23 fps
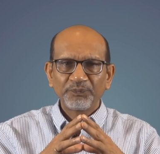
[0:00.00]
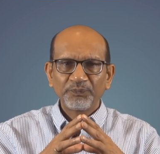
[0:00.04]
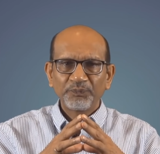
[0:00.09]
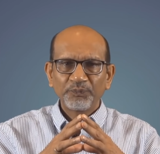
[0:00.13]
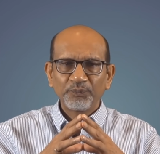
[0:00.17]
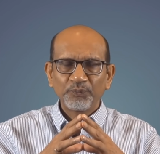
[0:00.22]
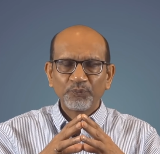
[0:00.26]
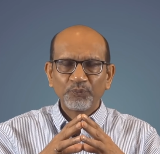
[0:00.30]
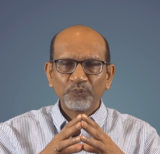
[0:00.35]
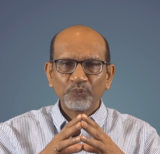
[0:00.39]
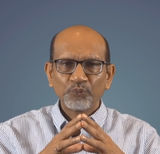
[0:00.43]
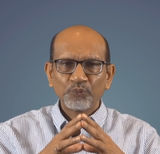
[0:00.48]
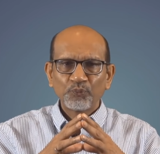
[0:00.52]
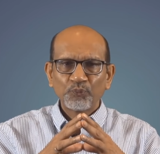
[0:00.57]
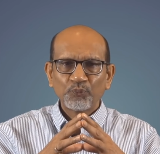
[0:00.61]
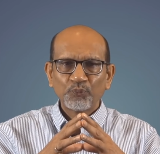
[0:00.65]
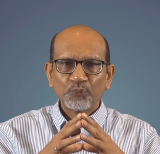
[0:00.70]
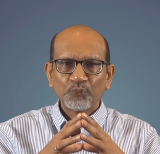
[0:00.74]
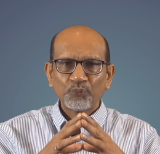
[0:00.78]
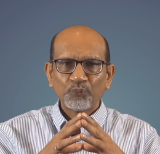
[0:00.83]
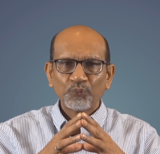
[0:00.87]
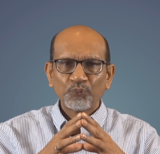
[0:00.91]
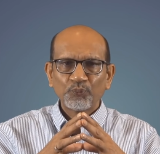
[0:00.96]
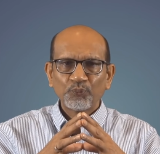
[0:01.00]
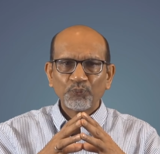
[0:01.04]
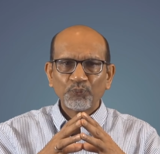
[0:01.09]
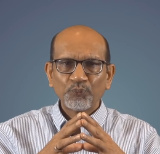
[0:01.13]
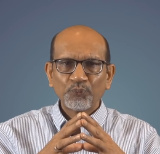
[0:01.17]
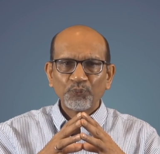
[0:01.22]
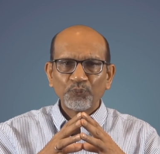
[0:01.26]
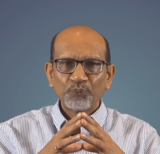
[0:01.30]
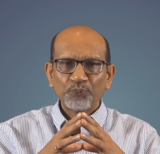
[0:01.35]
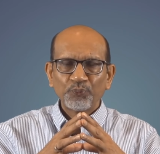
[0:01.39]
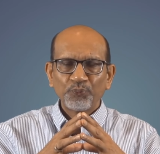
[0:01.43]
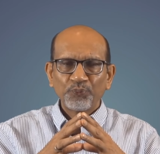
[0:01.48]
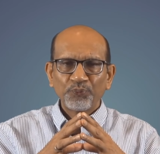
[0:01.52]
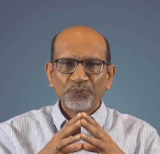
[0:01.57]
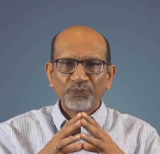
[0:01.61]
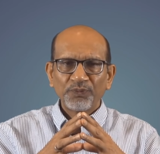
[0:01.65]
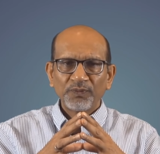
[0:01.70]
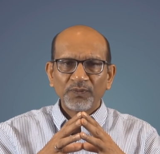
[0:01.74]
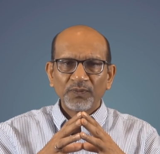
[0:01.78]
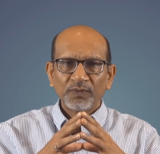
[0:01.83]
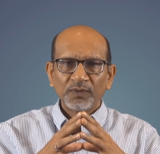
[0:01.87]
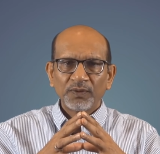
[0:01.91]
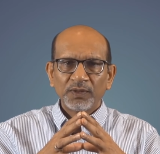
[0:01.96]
(silence)